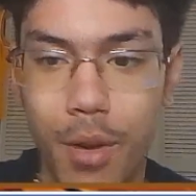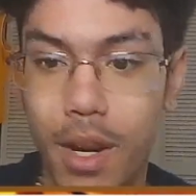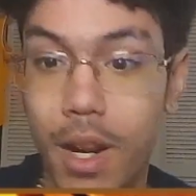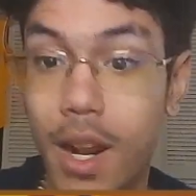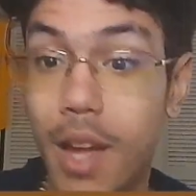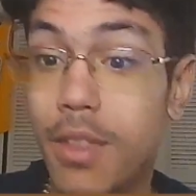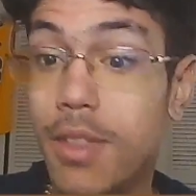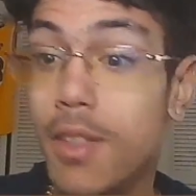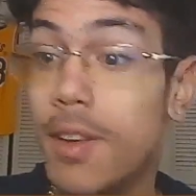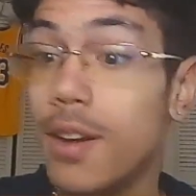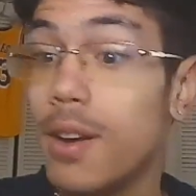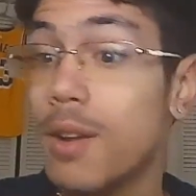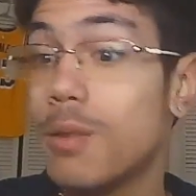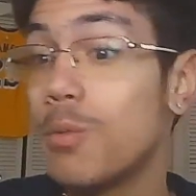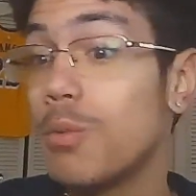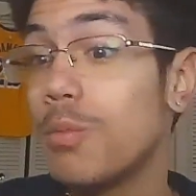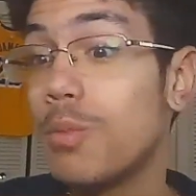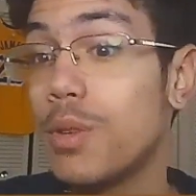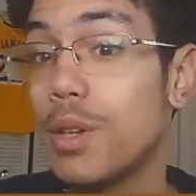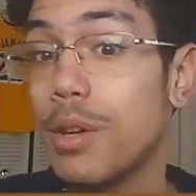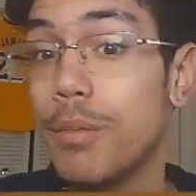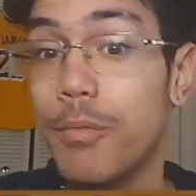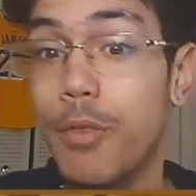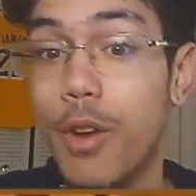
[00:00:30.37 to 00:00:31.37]
and I thought it would
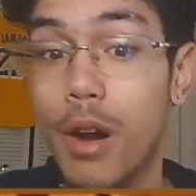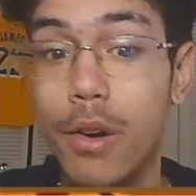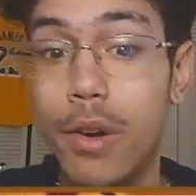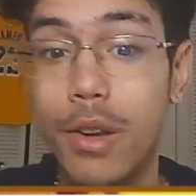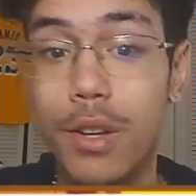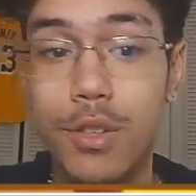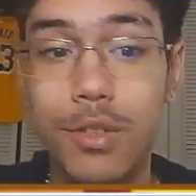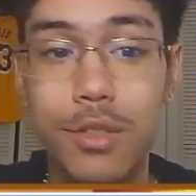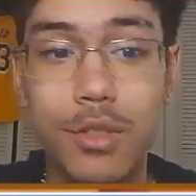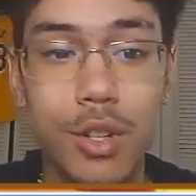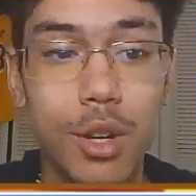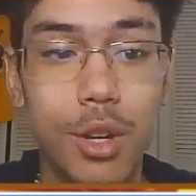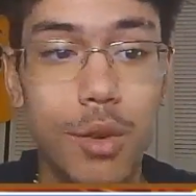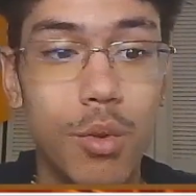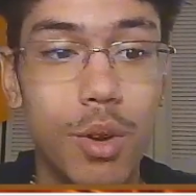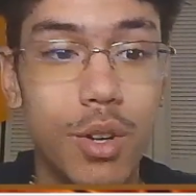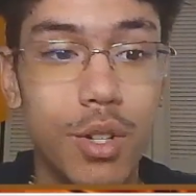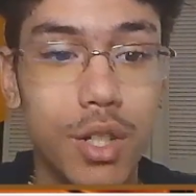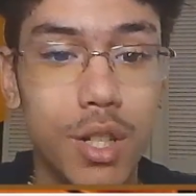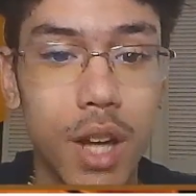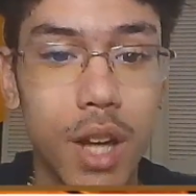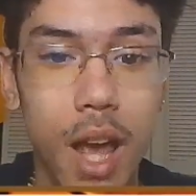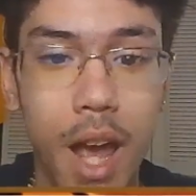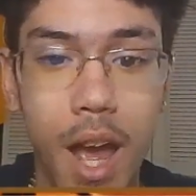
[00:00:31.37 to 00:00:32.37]
be a very interesting
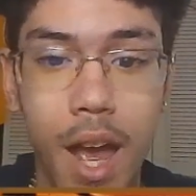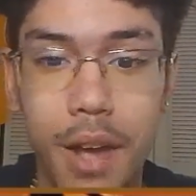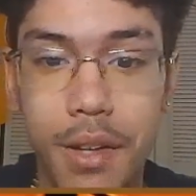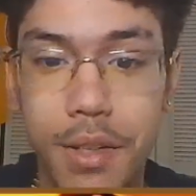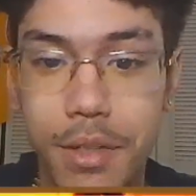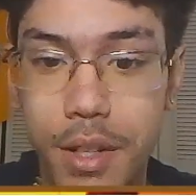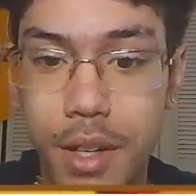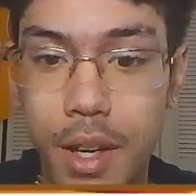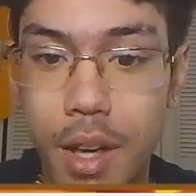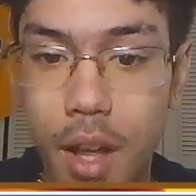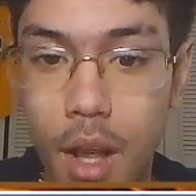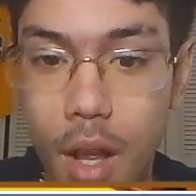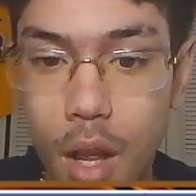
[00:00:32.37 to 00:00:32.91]
question to ask.